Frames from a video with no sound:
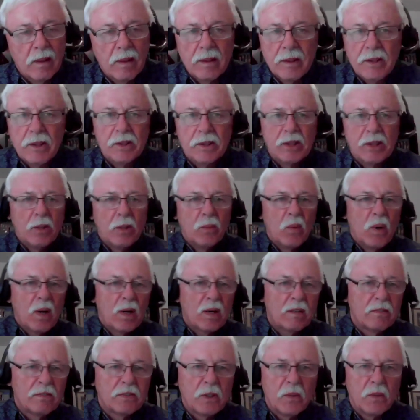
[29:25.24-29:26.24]
You see,
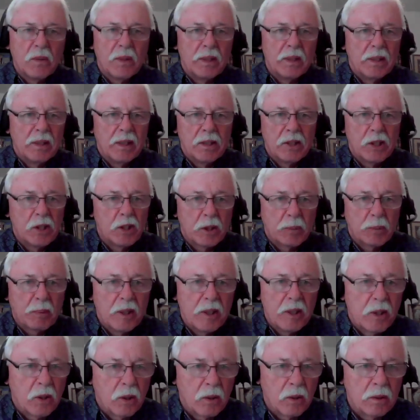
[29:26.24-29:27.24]
water flowing doesn't
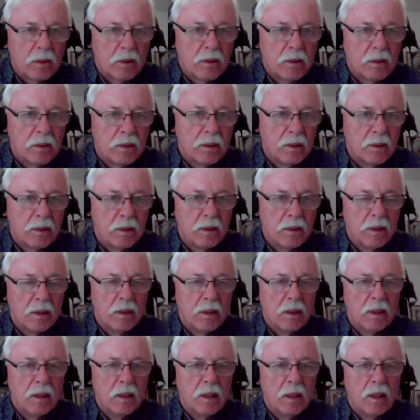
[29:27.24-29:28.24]
sprinkle.
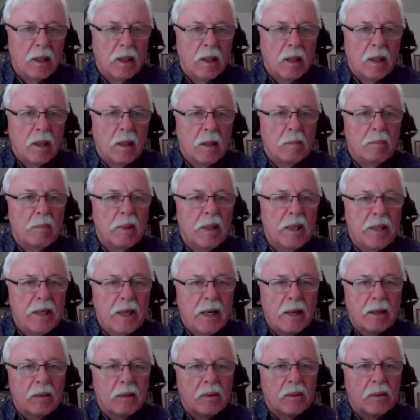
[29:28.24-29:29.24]
But
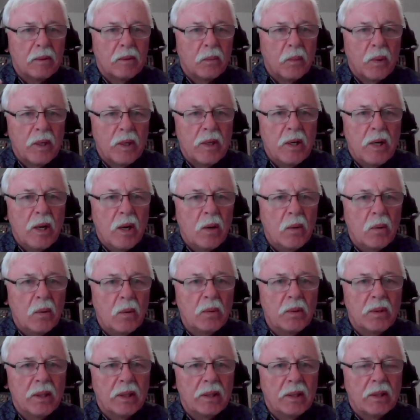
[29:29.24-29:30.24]
yet, we know
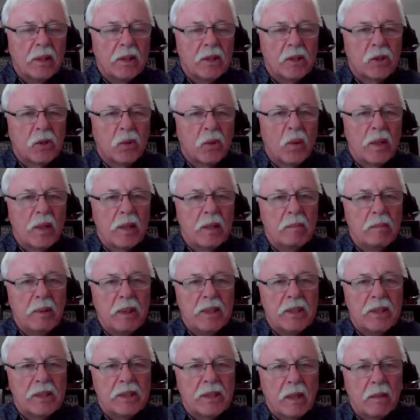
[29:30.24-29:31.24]
that there's going to
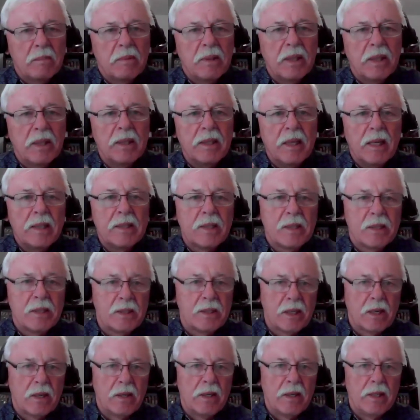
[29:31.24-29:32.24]
be something
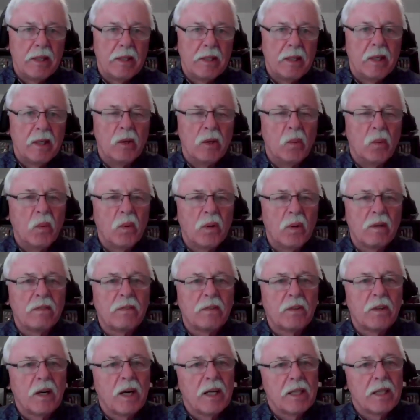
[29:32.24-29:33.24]
necessary in order
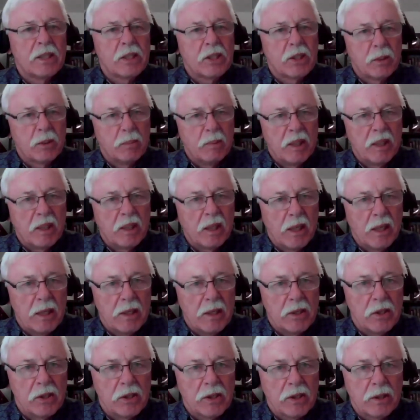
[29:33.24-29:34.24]
for us to be
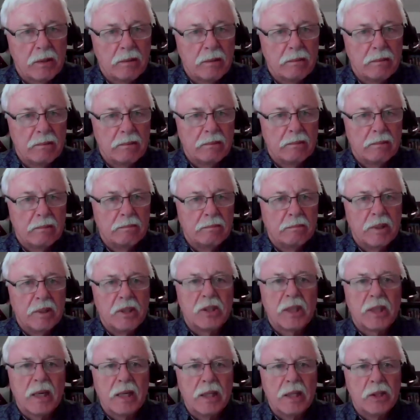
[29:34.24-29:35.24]
cleansed,
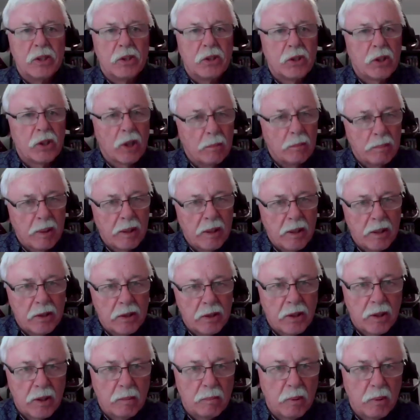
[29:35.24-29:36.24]
besides jumping
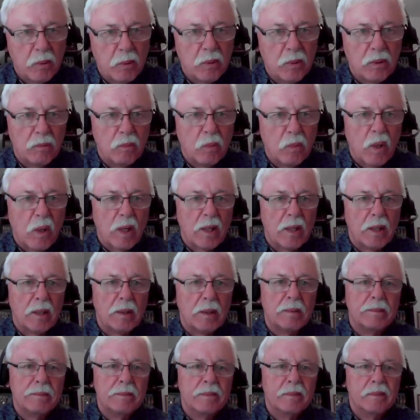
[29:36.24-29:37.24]
into the pool of water
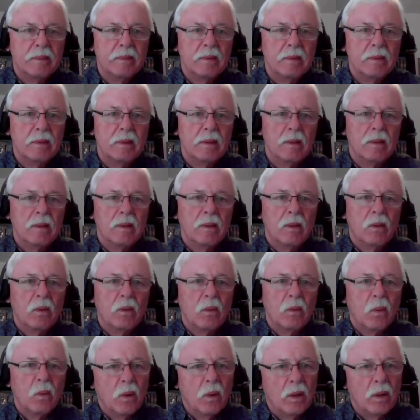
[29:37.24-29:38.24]

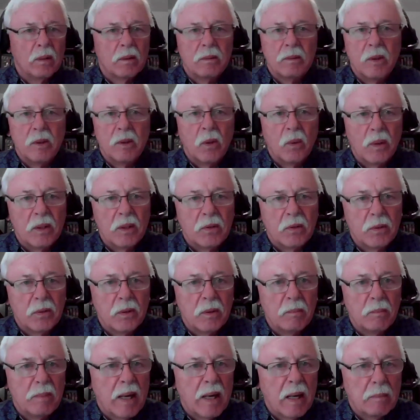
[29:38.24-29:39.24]
or going
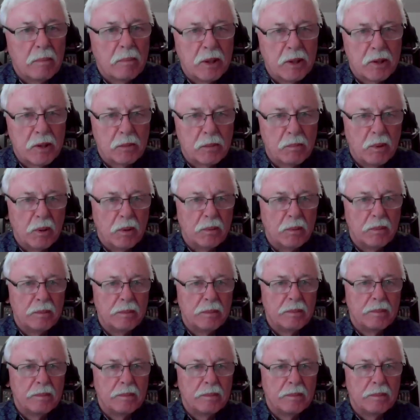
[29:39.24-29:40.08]
through a baptismal.